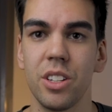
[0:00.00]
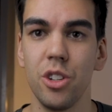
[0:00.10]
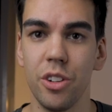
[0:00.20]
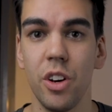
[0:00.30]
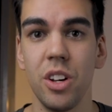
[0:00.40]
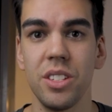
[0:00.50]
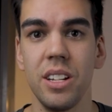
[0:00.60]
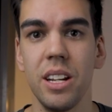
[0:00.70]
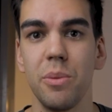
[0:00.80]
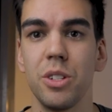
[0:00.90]

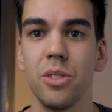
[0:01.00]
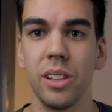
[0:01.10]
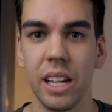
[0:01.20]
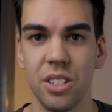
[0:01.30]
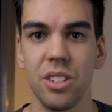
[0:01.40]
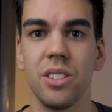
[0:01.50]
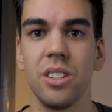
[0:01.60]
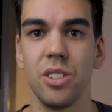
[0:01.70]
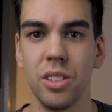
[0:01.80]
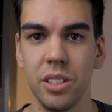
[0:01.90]
university and we do lectures
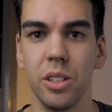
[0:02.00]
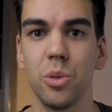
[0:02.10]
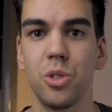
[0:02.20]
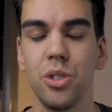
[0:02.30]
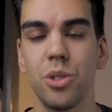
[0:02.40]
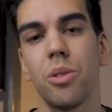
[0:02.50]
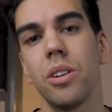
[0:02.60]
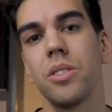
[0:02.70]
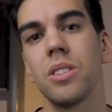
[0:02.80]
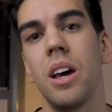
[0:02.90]
and little
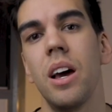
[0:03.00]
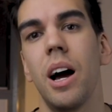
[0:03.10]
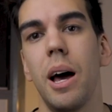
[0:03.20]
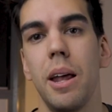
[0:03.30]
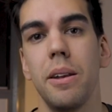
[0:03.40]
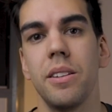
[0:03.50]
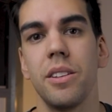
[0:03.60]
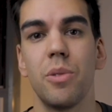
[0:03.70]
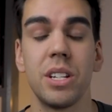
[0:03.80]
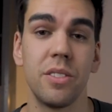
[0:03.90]
tutorials, and
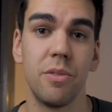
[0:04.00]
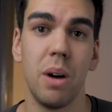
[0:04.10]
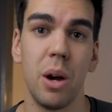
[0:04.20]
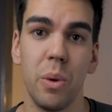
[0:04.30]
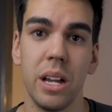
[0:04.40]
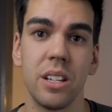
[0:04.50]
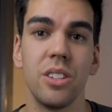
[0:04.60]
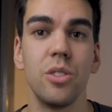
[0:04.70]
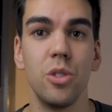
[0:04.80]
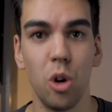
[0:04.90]
the rest of my week
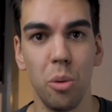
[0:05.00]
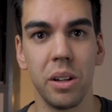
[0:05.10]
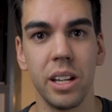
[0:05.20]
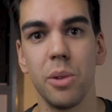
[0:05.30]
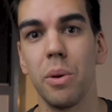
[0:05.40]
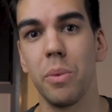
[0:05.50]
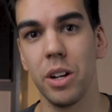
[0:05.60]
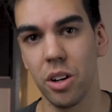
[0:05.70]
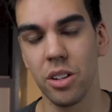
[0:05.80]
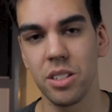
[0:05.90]
normally when we're
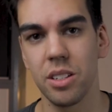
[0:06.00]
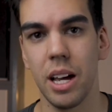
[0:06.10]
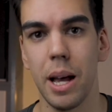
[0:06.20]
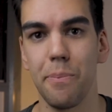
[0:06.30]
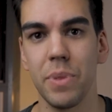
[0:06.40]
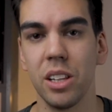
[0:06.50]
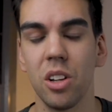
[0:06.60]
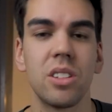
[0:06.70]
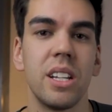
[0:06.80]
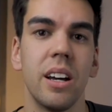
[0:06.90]
not in
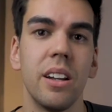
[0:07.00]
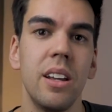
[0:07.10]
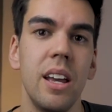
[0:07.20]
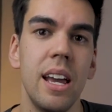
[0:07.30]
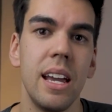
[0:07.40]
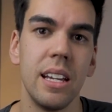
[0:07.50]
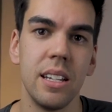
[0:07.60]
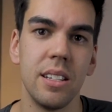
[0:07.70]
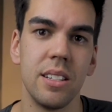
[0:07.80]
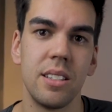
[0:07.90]
lockdown
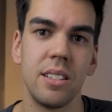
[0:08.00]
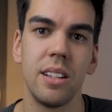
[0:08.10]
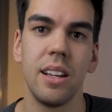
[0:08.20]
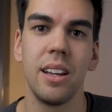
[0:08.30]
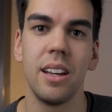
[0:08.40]
is